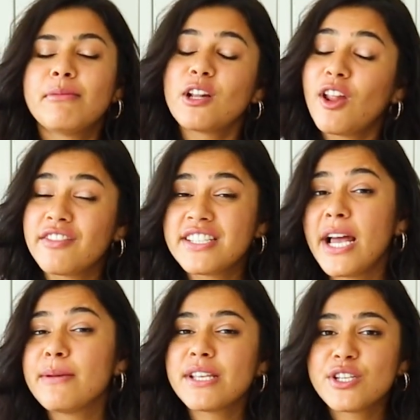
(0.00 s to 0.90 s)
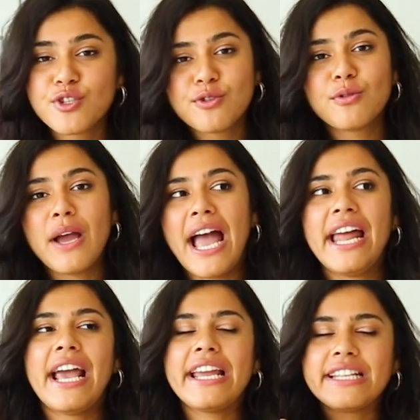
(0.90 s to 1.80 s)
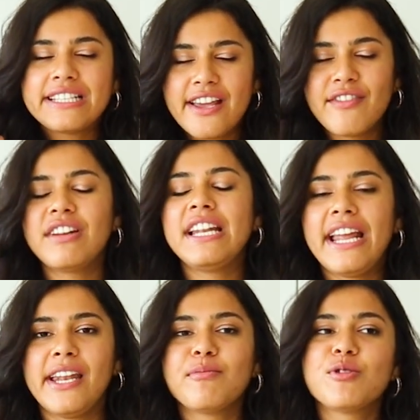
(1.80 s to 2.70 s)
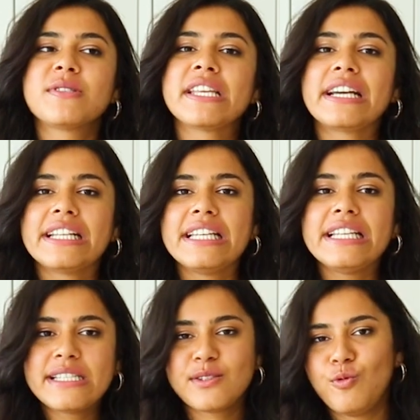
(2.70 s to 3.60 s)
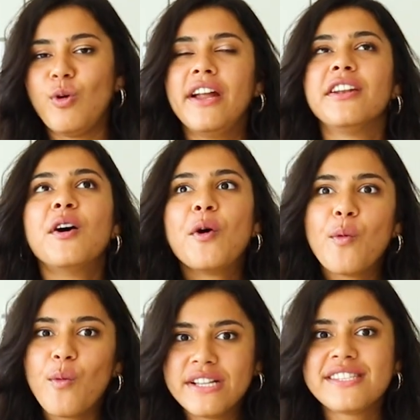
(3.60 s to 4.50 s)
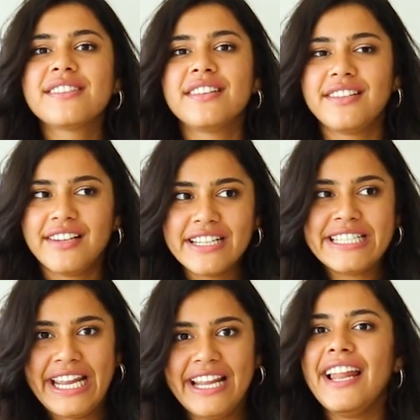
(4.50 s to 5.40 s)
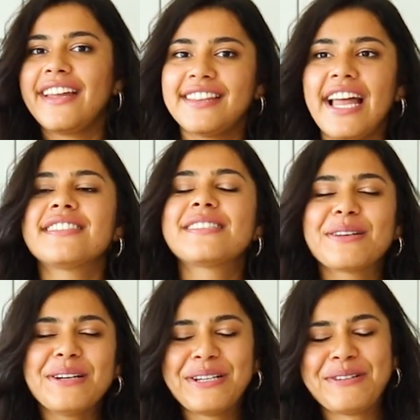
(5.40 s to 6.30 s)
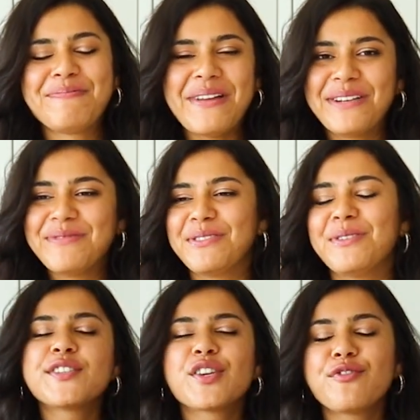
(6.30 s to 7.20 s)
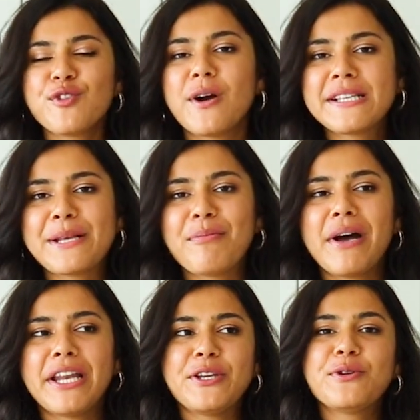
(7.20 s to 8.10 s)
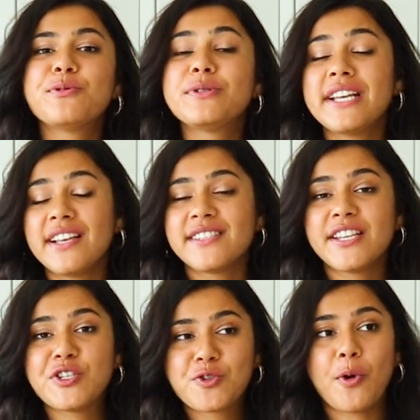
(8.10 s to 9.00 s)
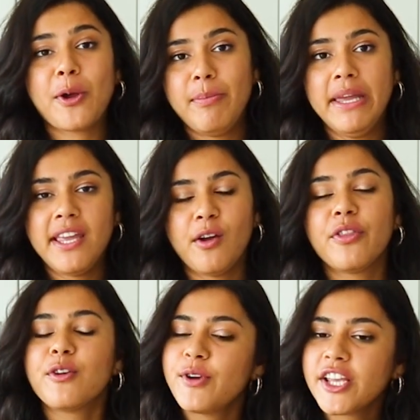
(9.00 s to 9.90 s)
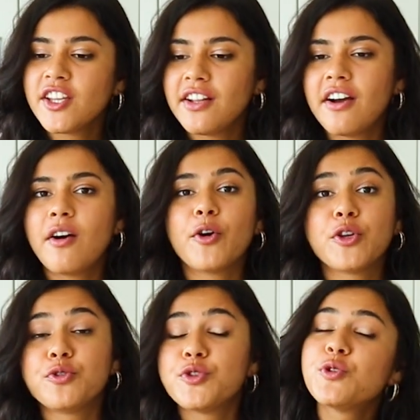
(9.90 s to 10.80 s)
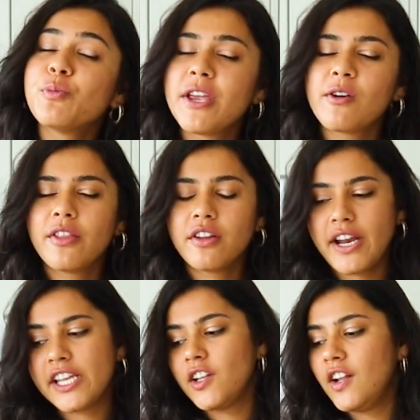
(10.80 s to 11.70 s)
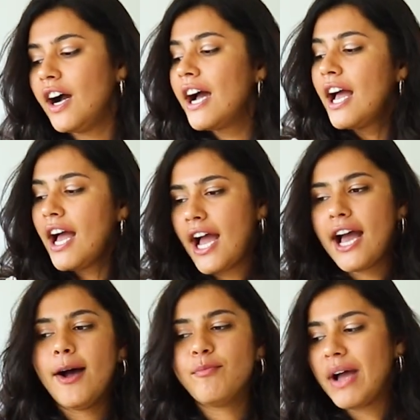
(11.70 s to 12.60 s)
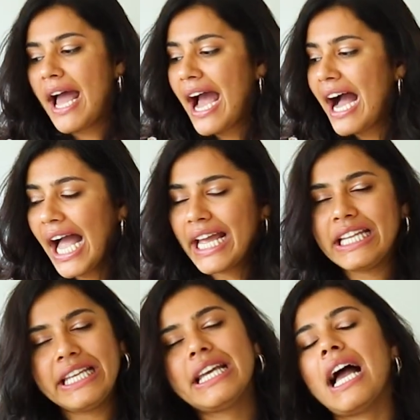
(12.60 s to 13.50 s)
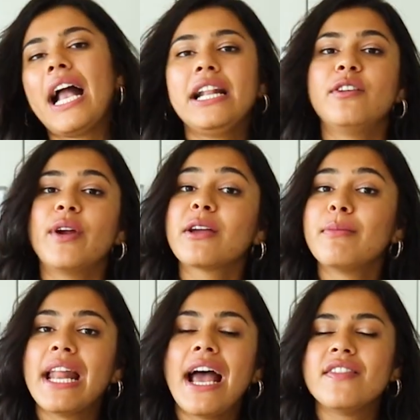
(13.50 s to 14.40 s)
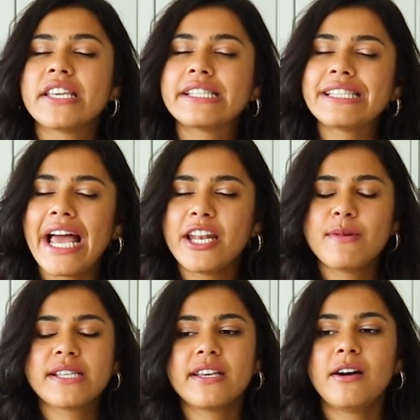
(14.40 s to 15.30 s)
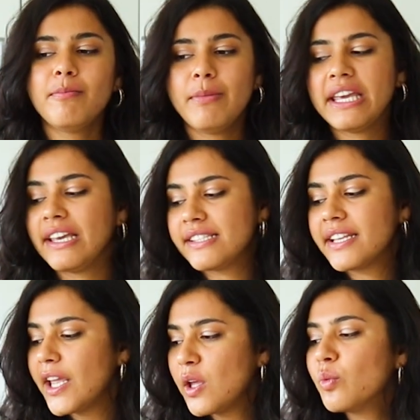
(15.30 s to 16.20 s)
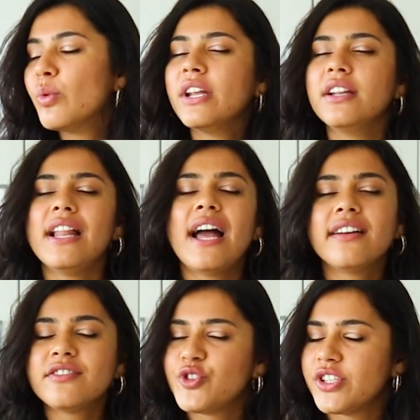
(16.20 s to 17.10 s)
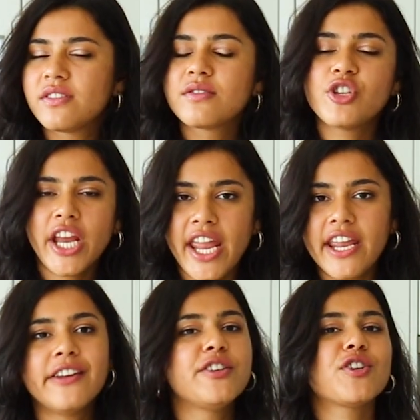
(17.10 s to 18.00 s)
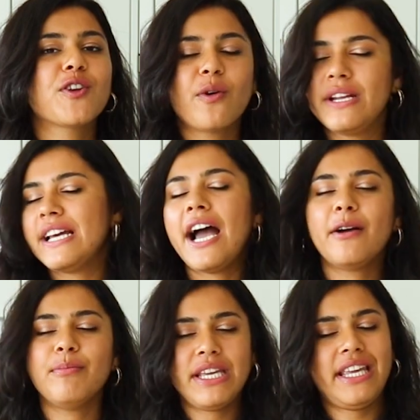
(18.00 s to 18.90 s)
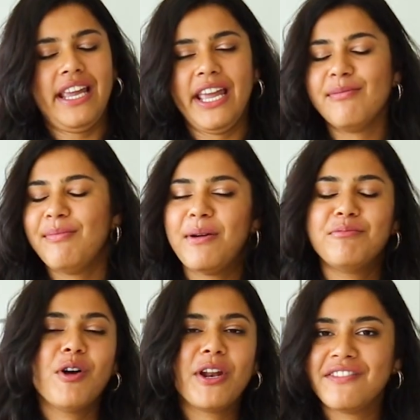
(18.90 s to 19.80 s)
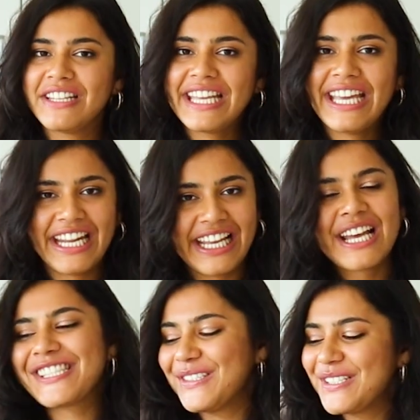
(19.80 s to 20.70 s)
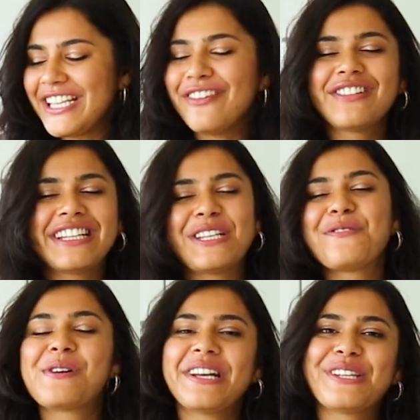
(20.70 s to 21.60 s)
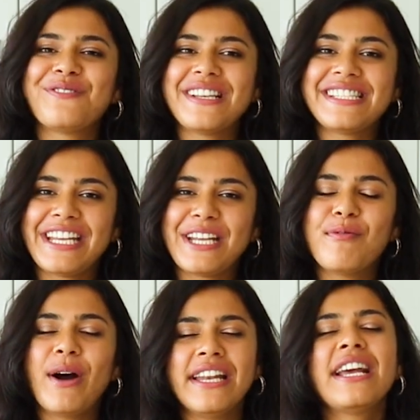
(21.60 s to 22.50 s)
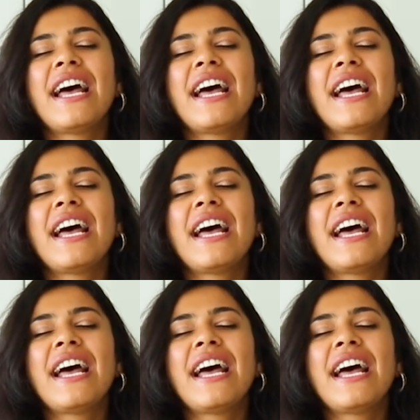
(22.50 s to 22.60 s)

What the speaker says: but a lot of times I do, and I definitely end up using at least once a day. Like, that's the bare minimum. So if you are somebody who does enjoy baking on the regular, or you do bake on the regular, highly recommend having a stand mixer, because it will just change your entire baking game. Not even kidding. So definitely worth investing in one